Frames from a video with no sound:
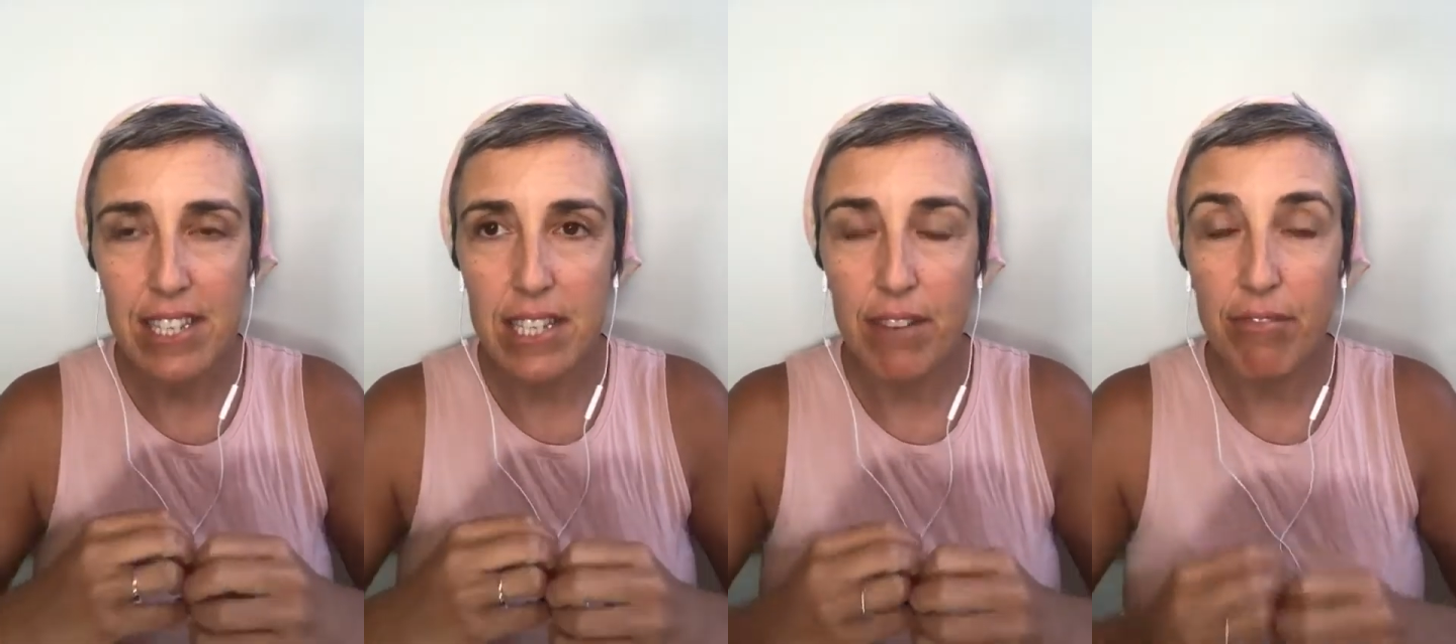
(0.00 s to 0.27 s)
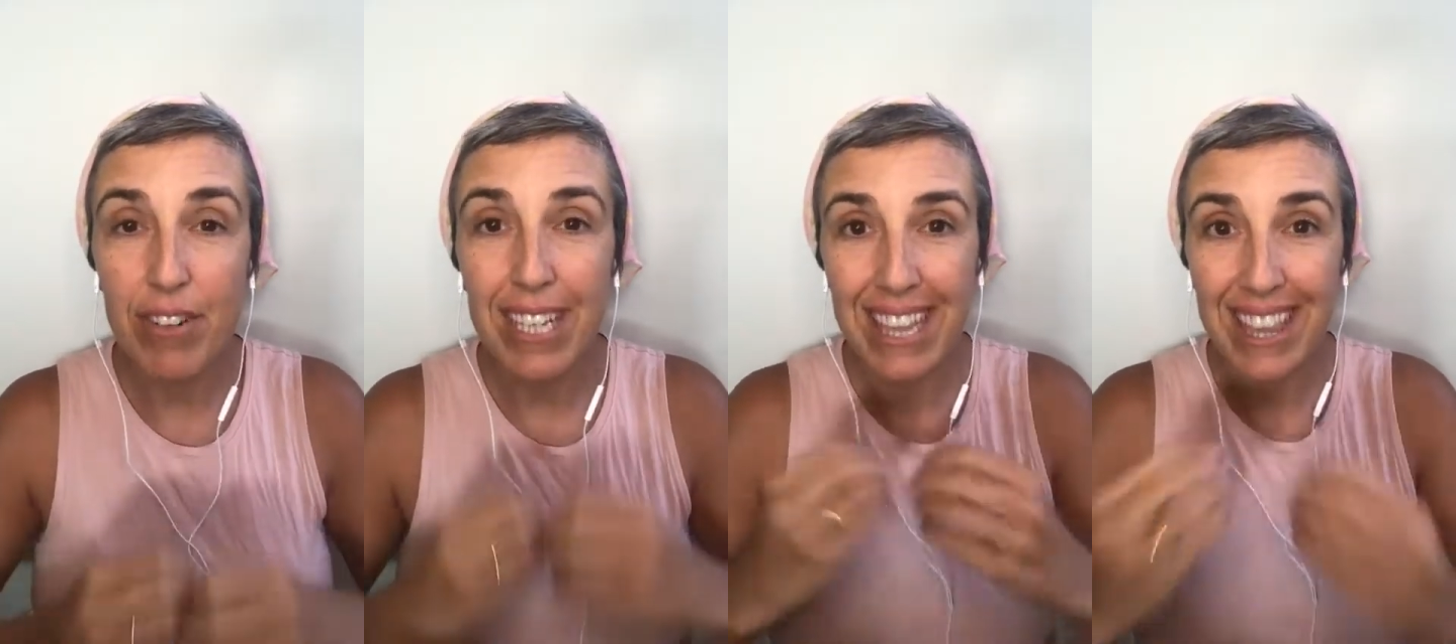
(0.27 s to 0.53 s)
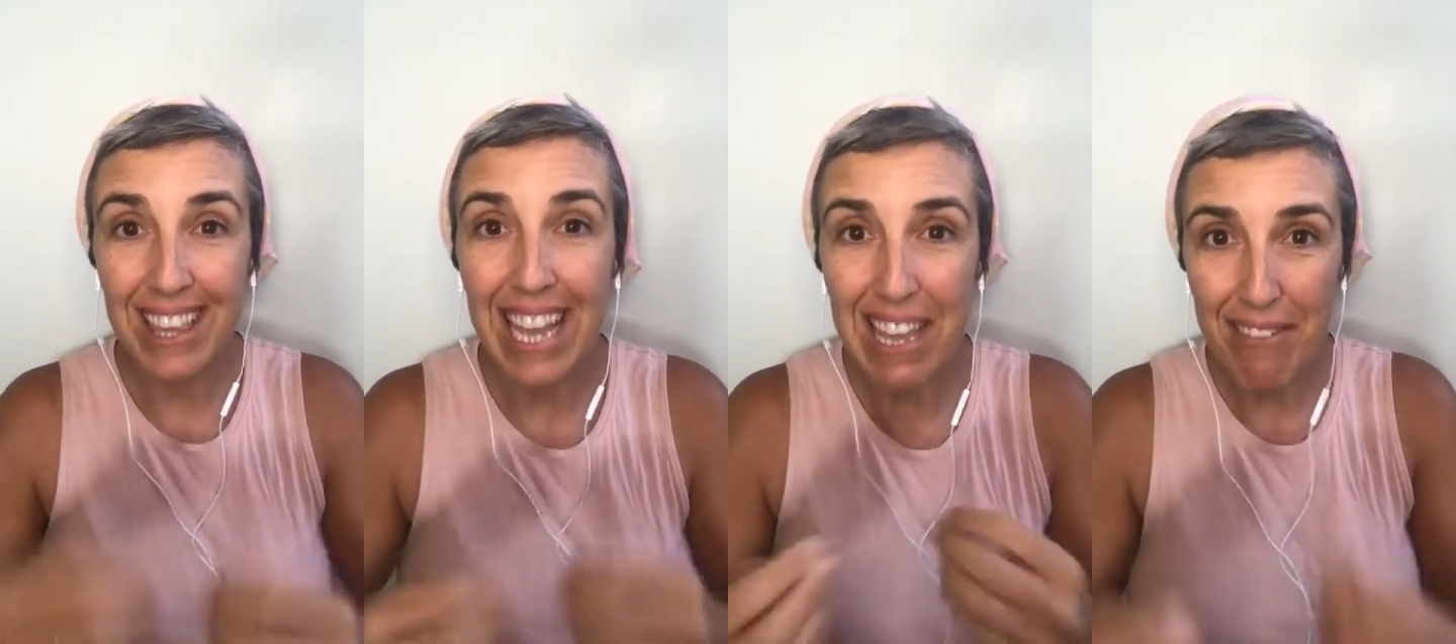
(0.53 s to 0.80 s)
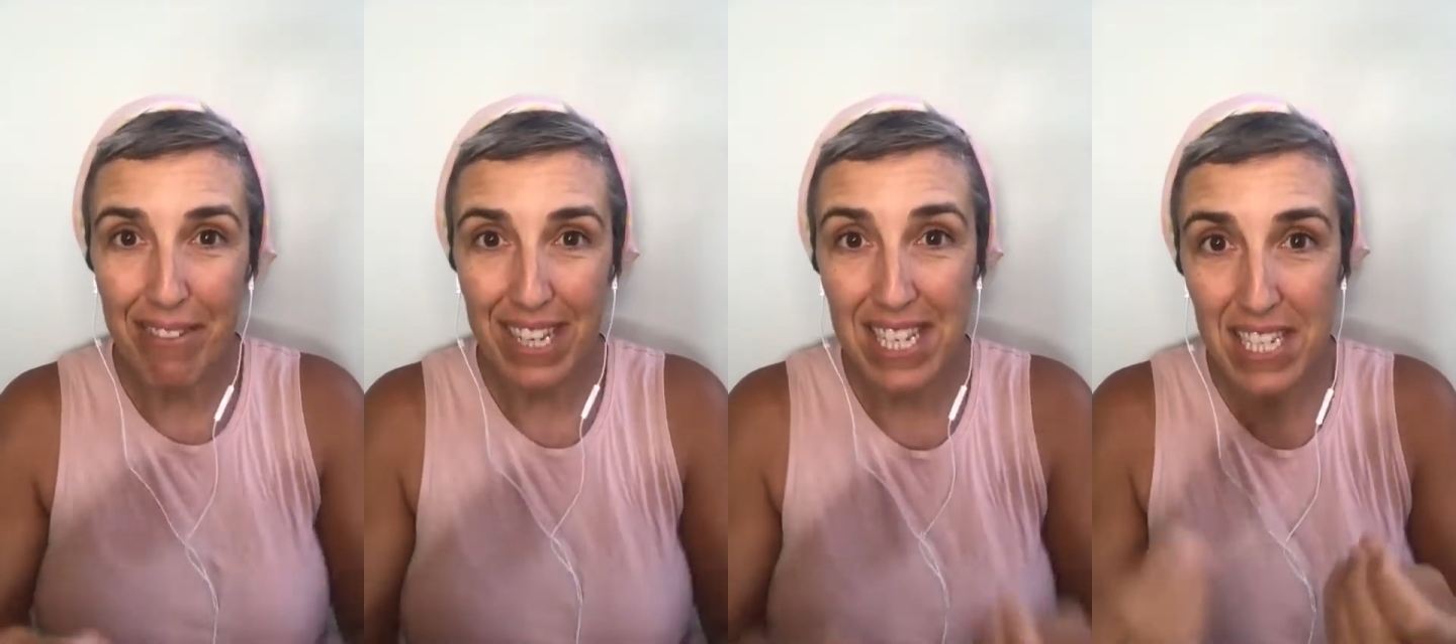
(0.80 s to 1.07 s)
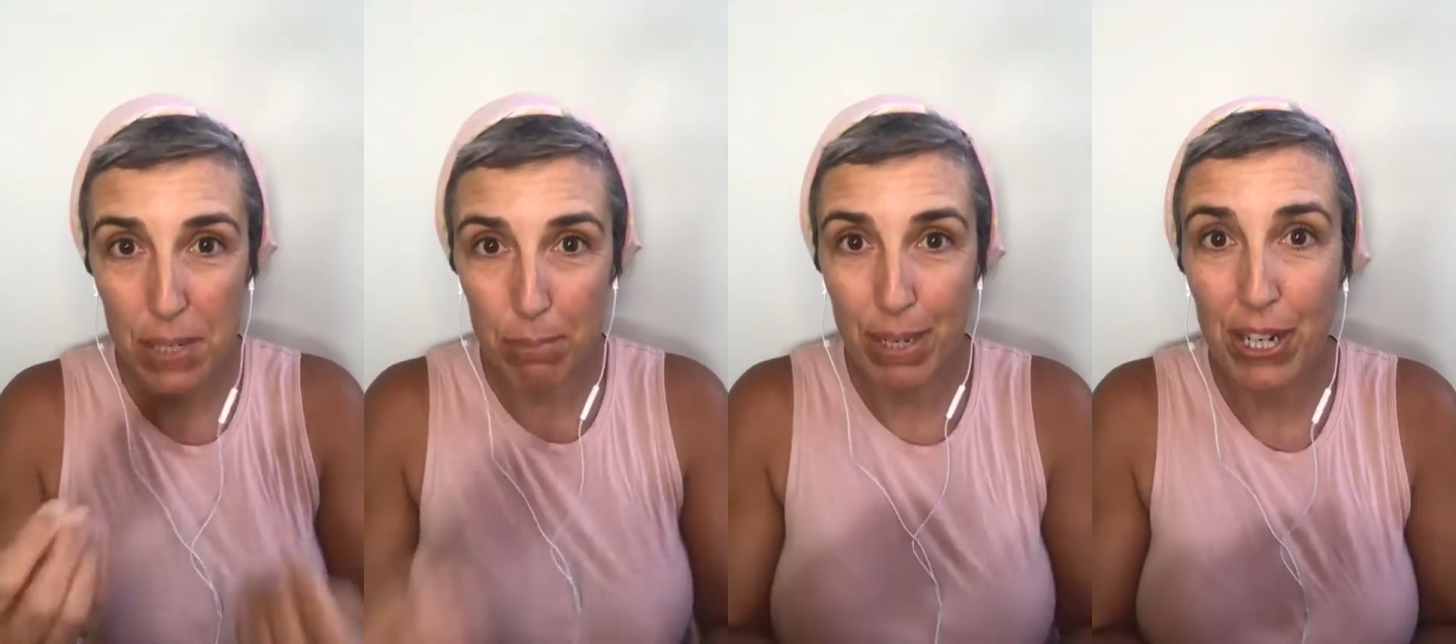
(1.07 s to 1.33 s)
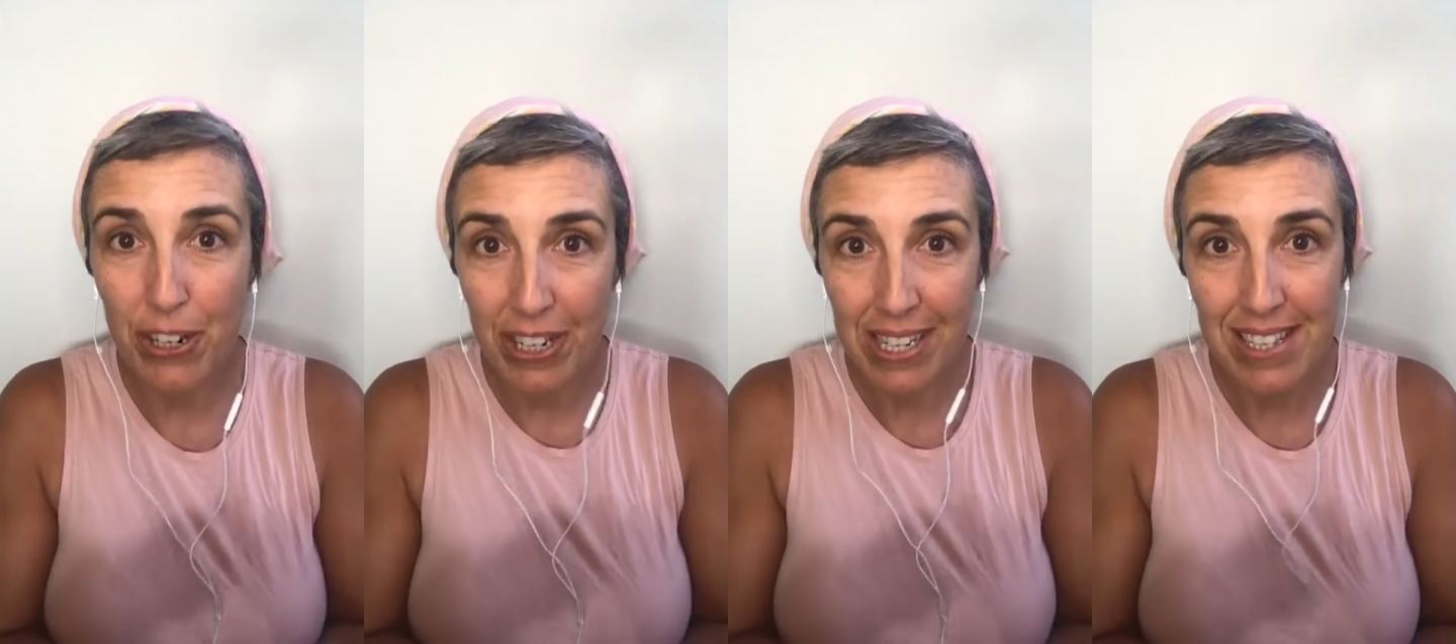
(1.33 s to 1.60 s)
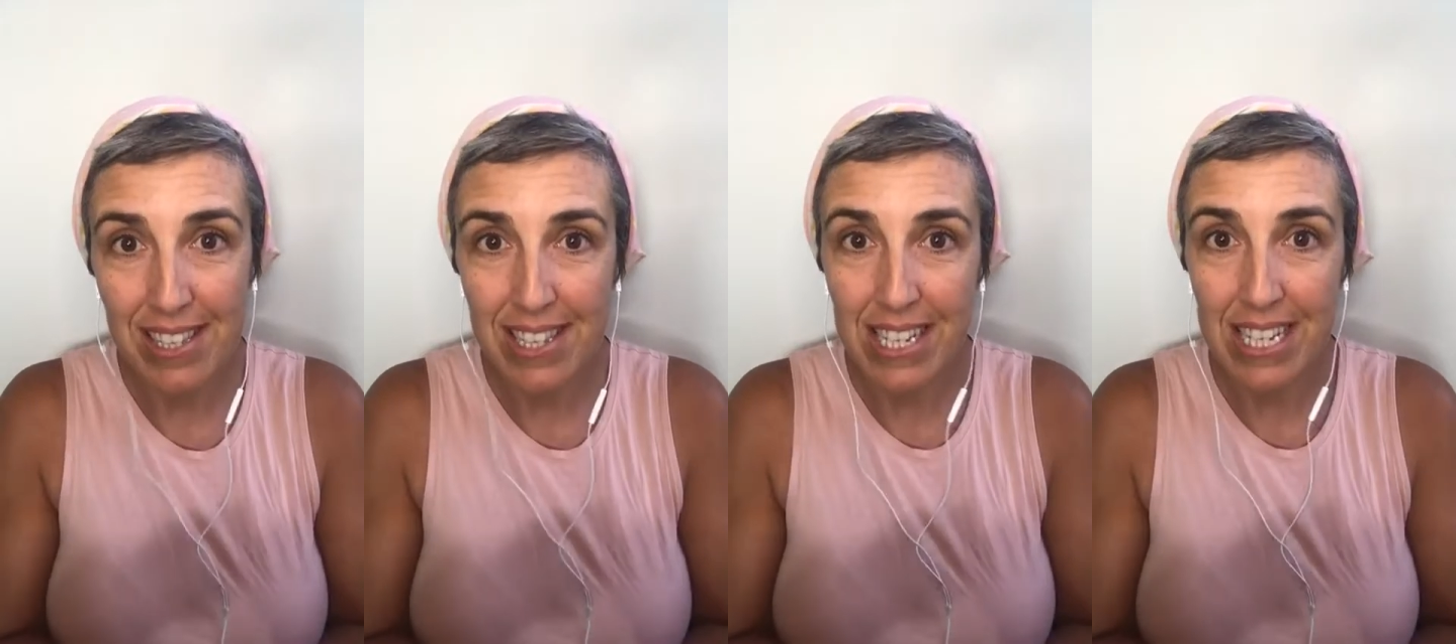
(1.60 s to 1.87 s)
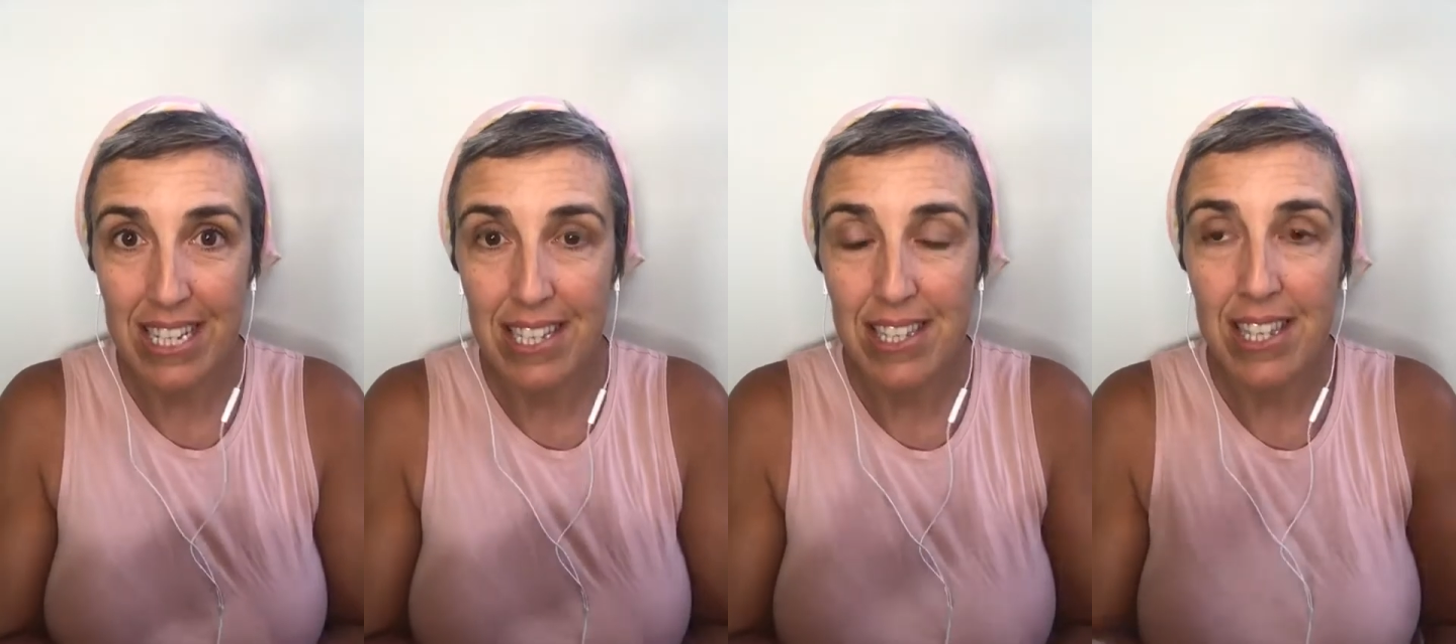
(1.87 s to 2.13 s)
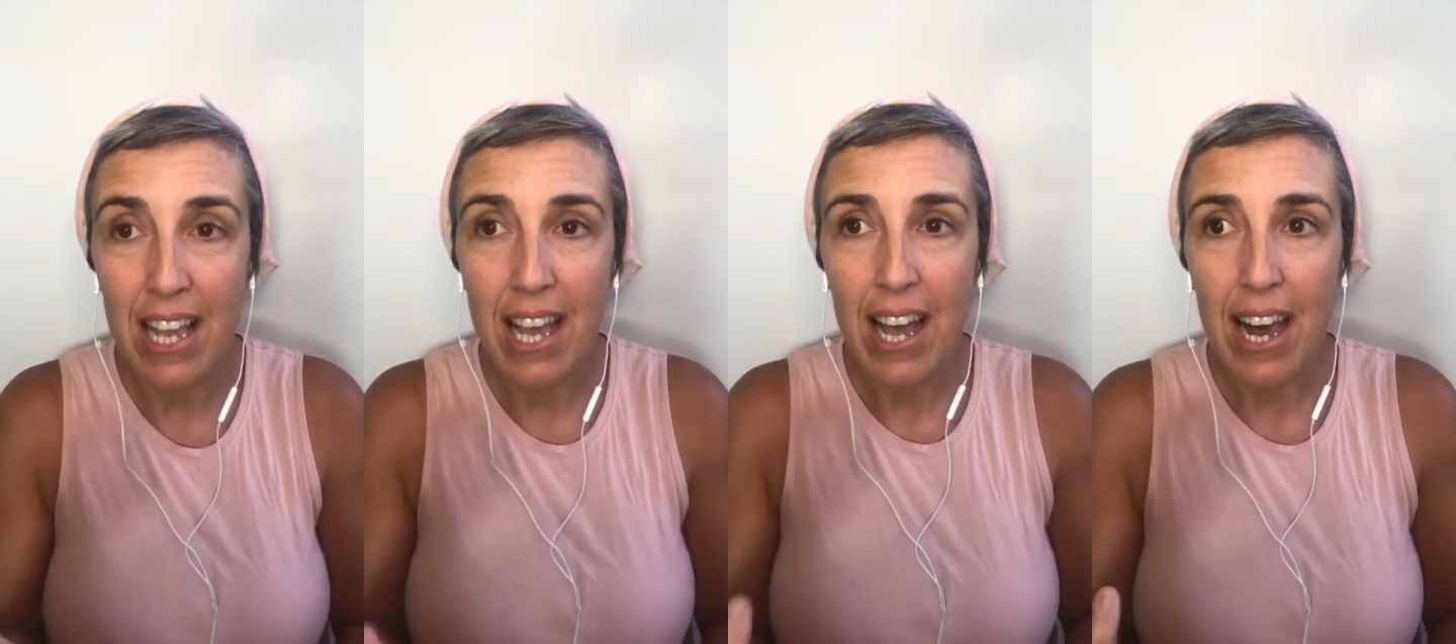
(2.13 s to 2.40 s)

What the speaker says: different life experiences.